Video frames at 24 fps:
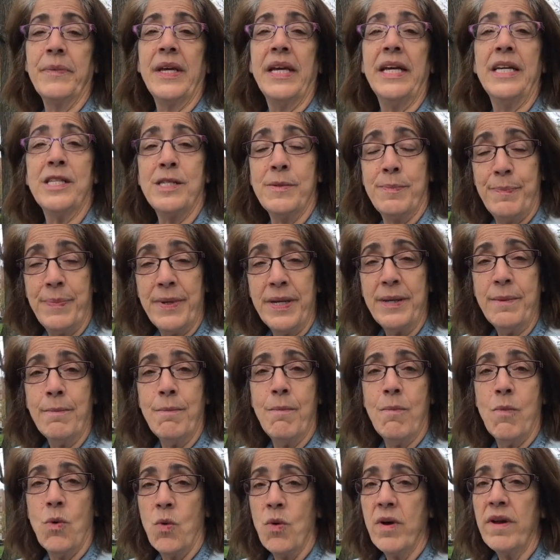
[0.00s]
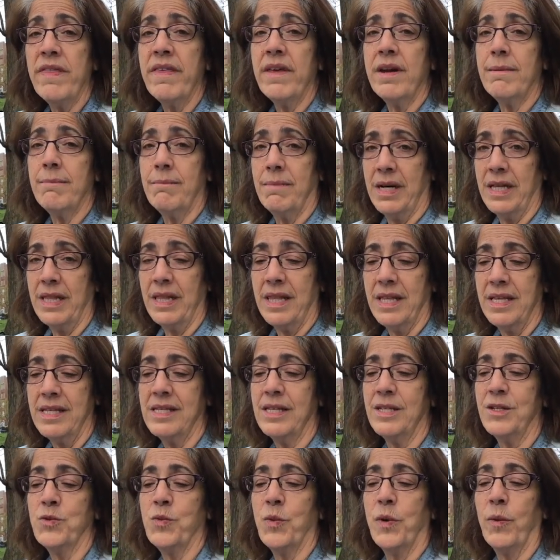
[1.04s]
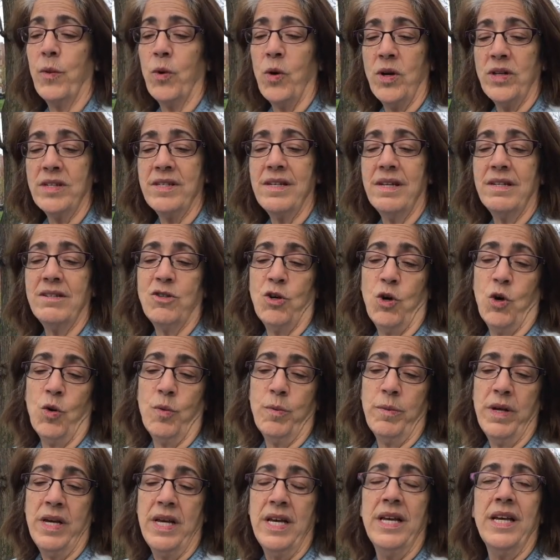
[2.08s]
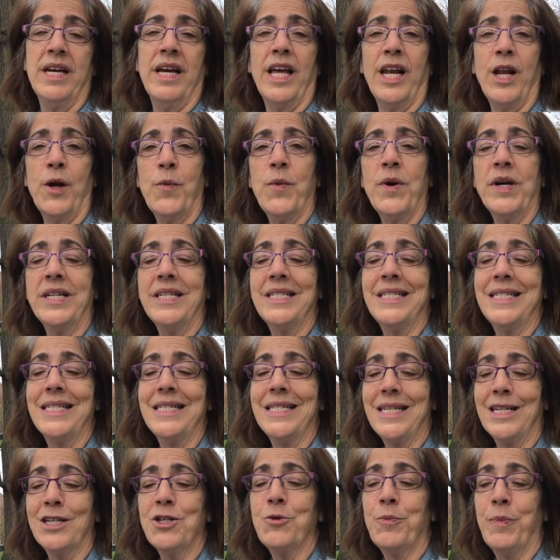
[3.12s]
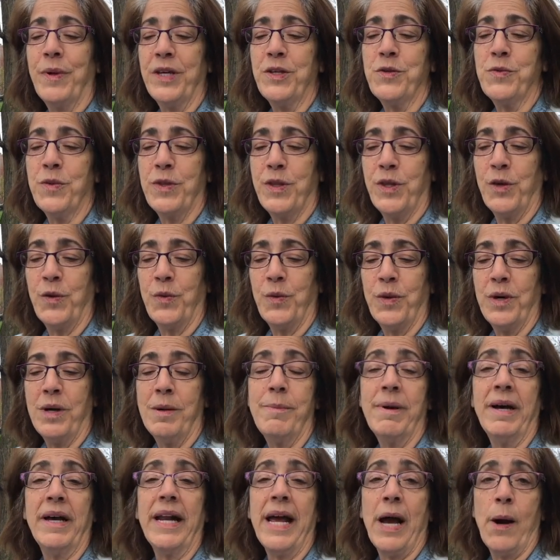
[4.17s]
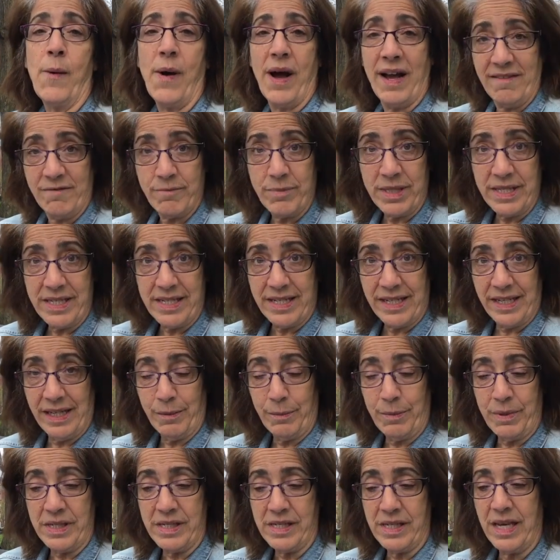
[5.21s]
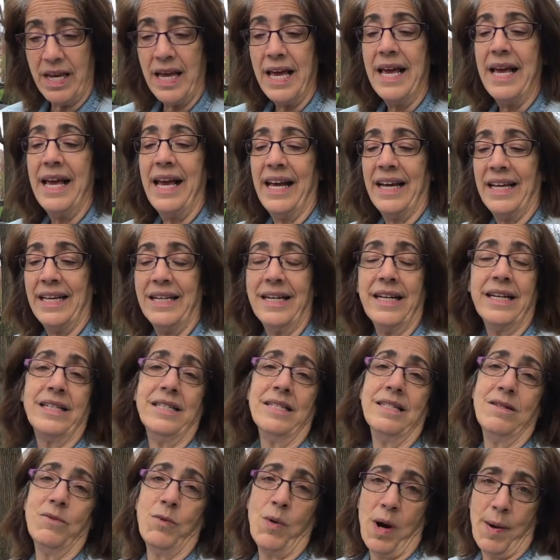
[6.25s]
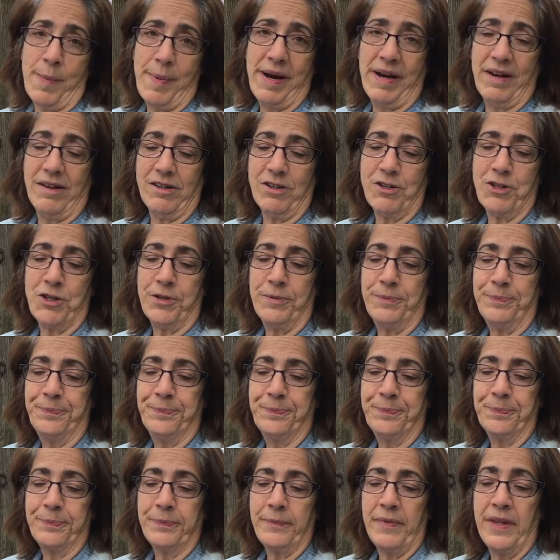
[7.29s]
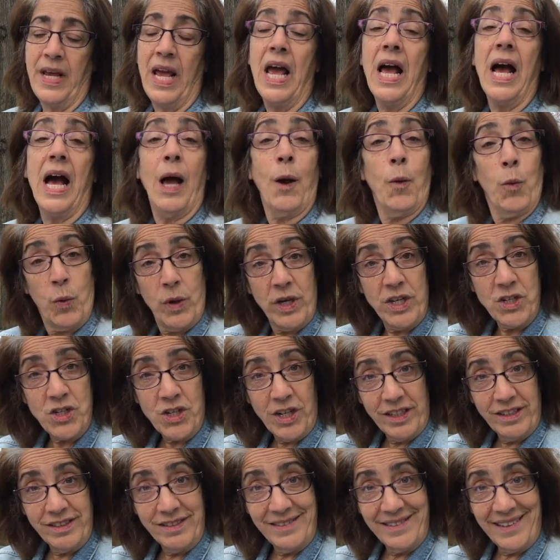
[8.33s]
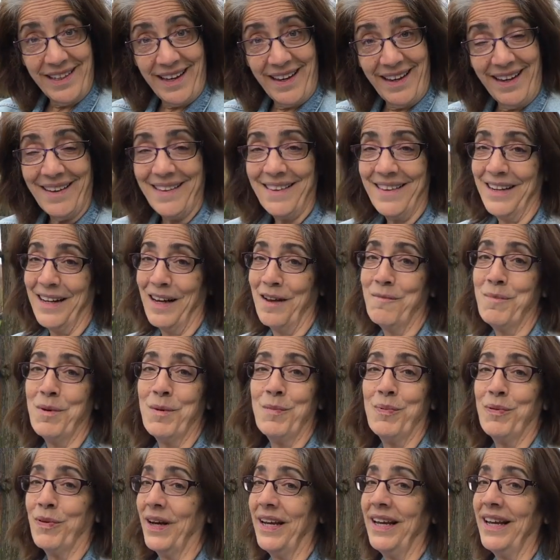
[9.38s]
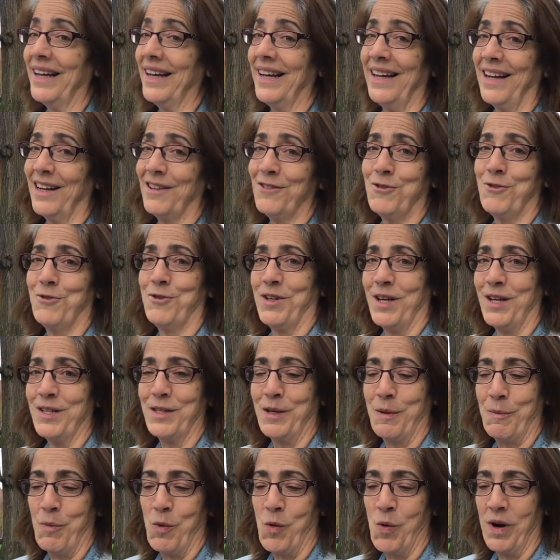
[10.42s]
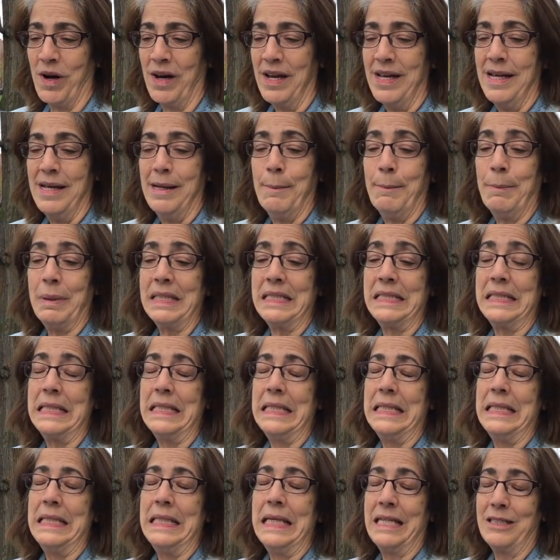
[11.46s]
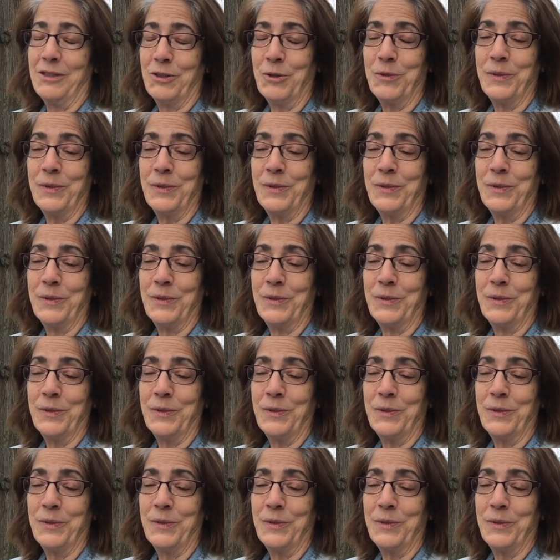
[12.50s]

It's been more than a month since we were all sent home, and I wanted to touch base with you about how I've been staying busy and connected to our parish. I wish I could say that I've been praying and exercising more, but as